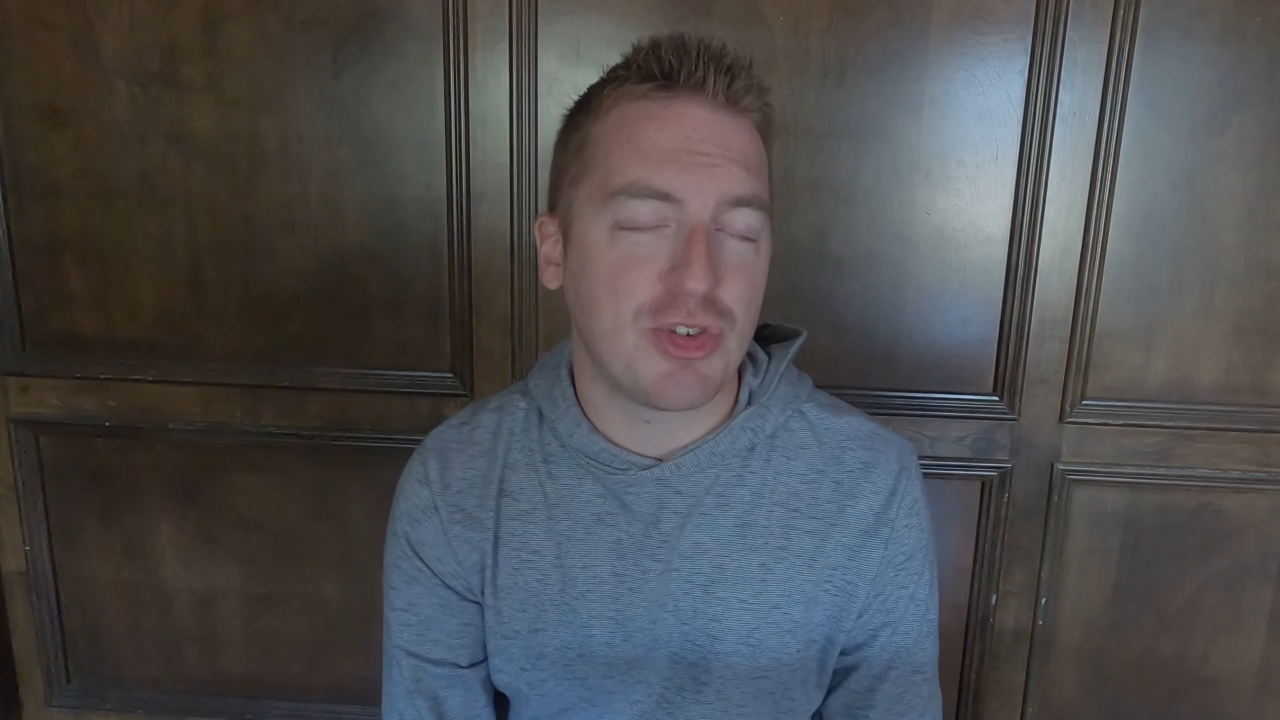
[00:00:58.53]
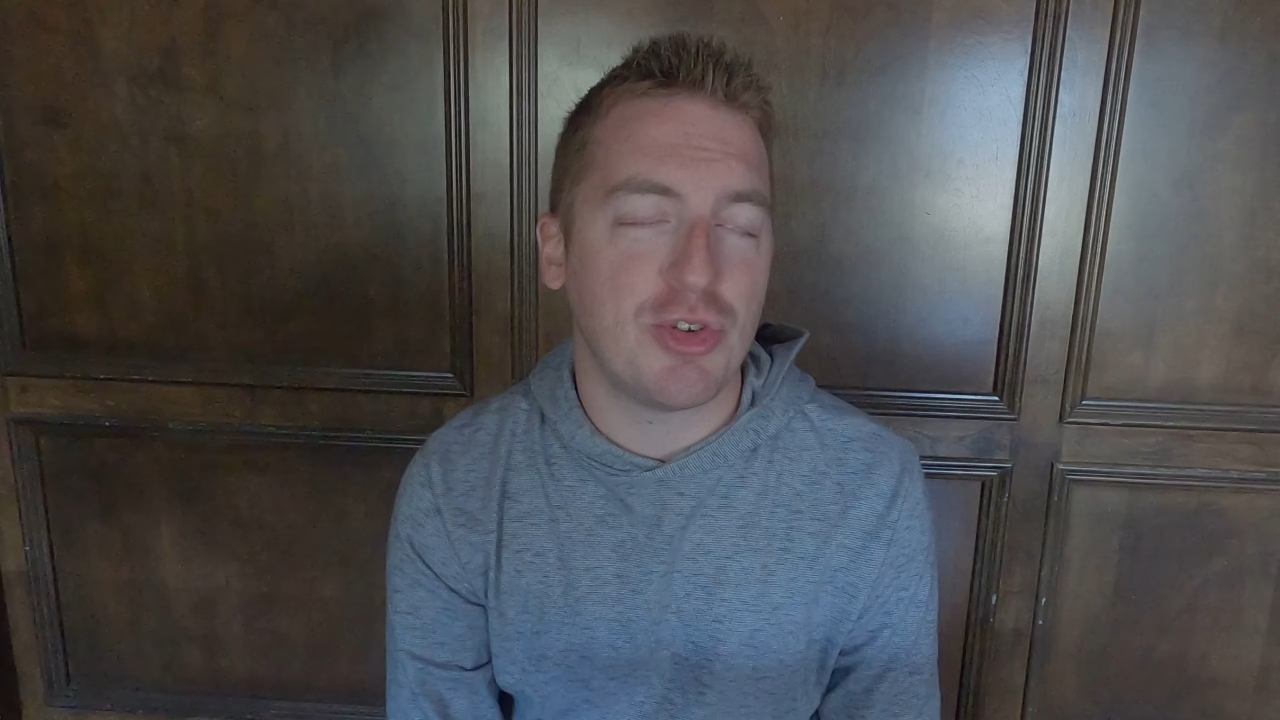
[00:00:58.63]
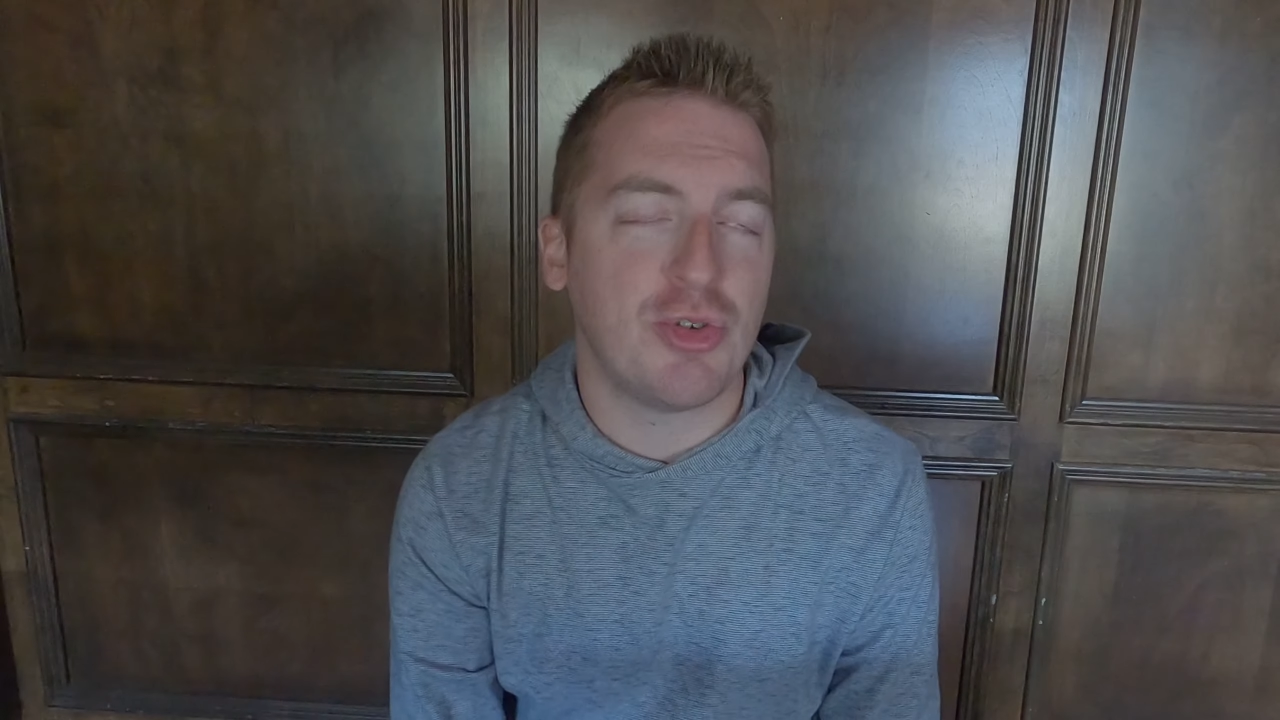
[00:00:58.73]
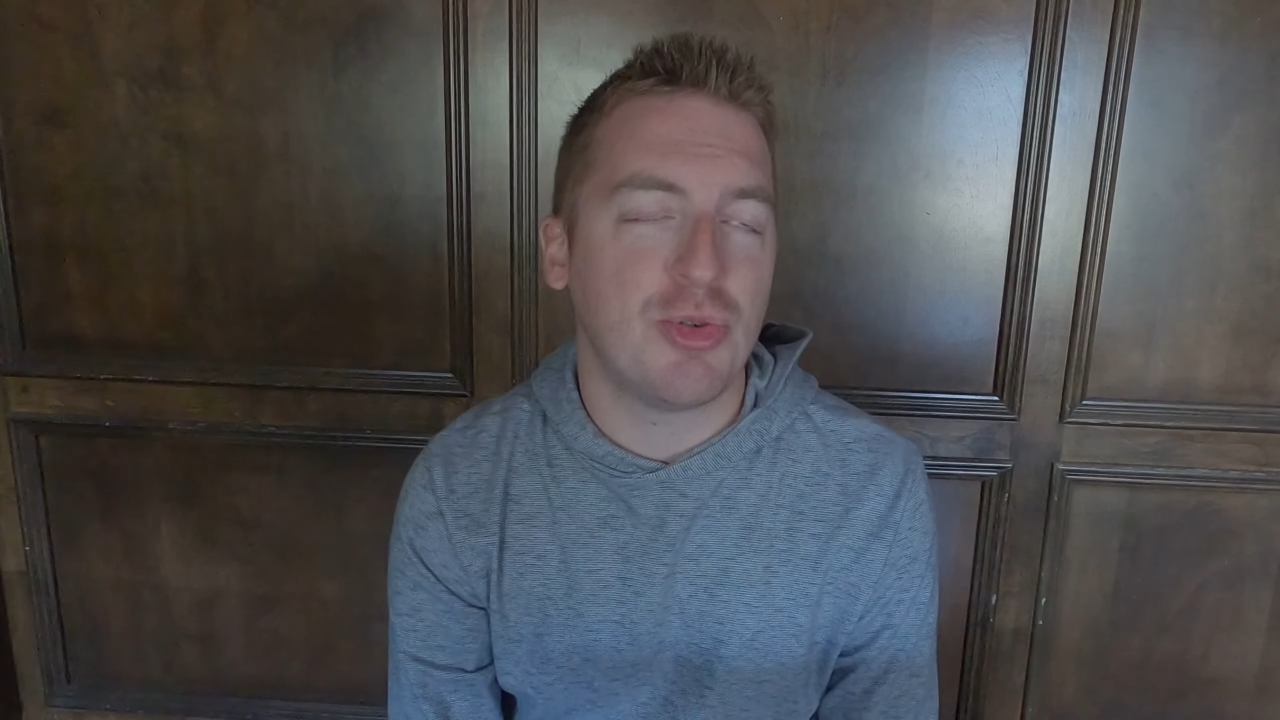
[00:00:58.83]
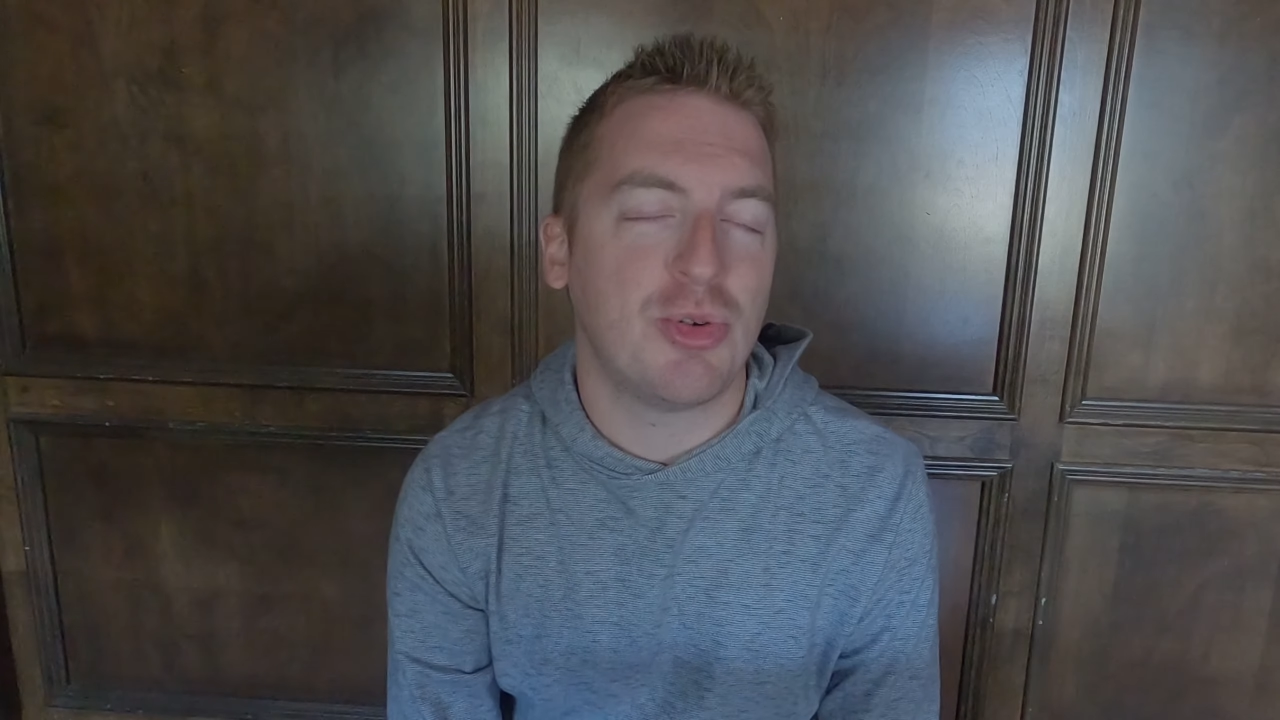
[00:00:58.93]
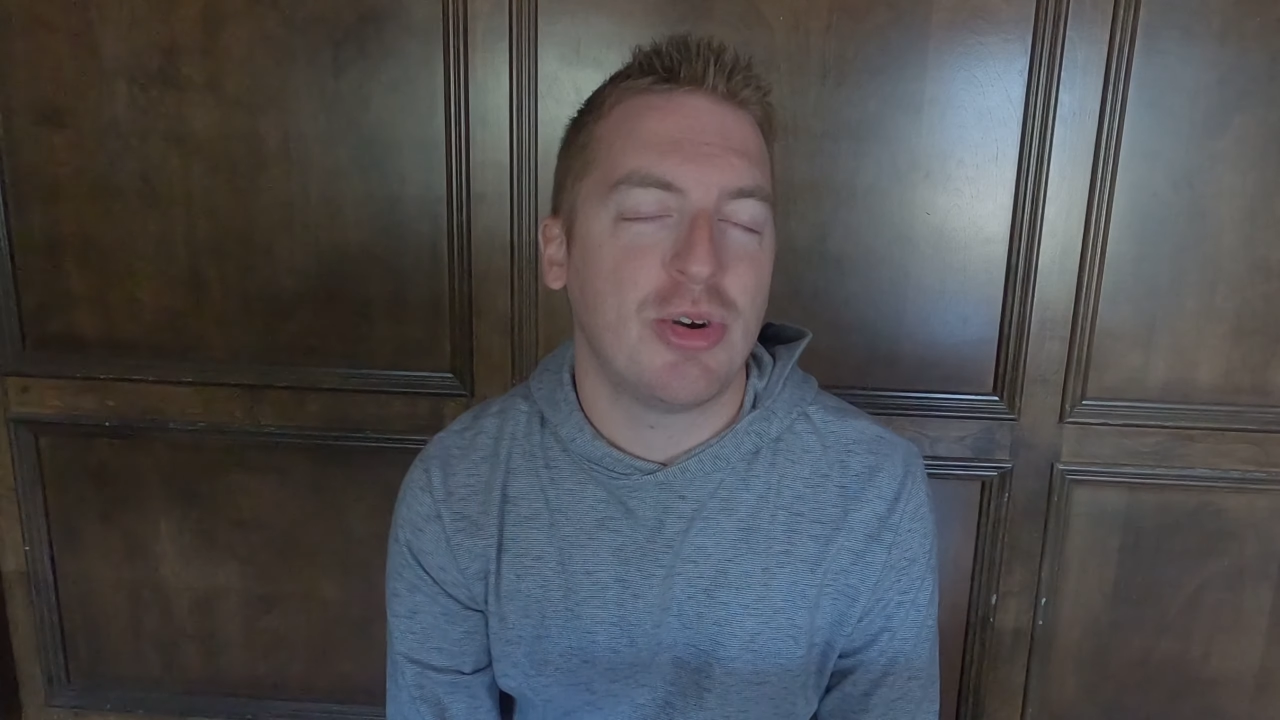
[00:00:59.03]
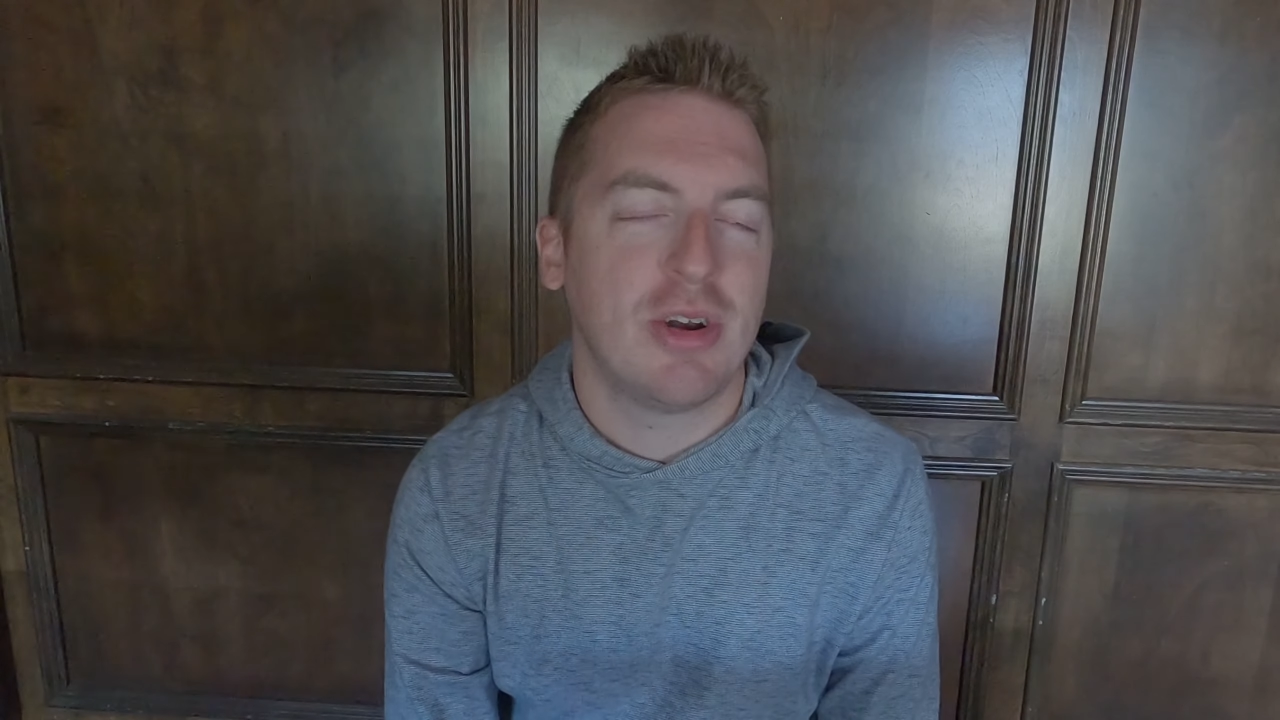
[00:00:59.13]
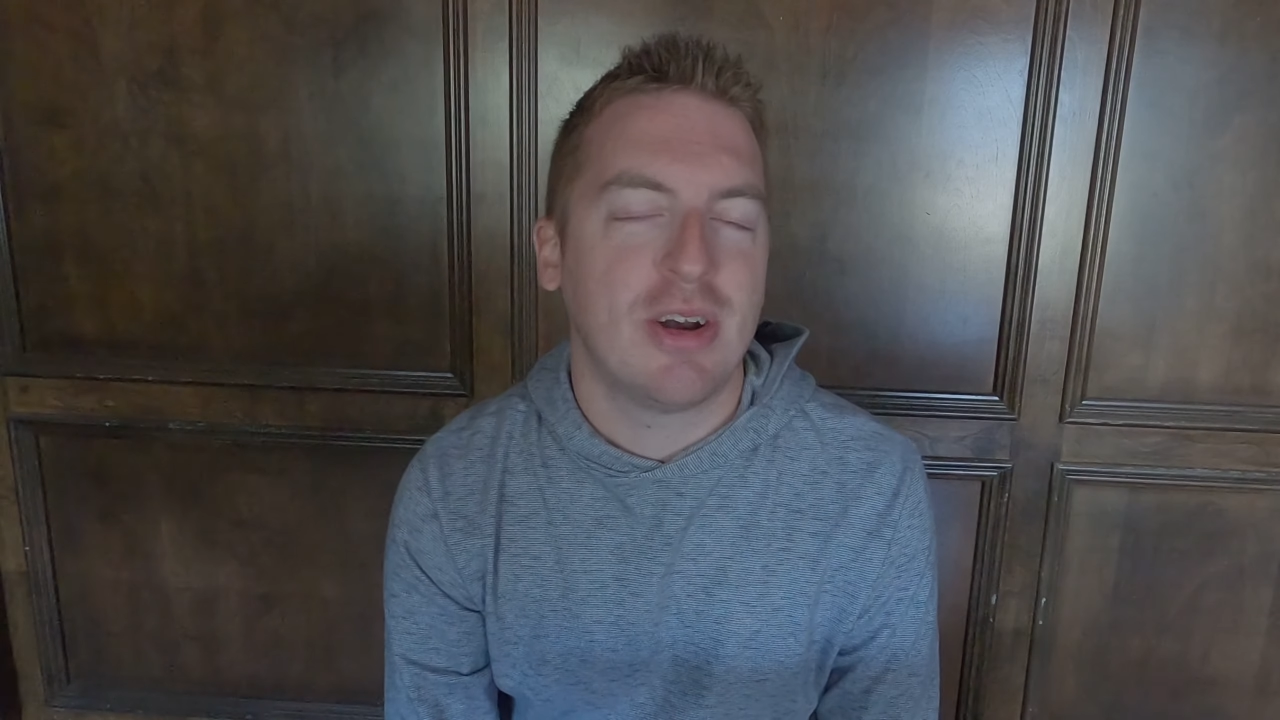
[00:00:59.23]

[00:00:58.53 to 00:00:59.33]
to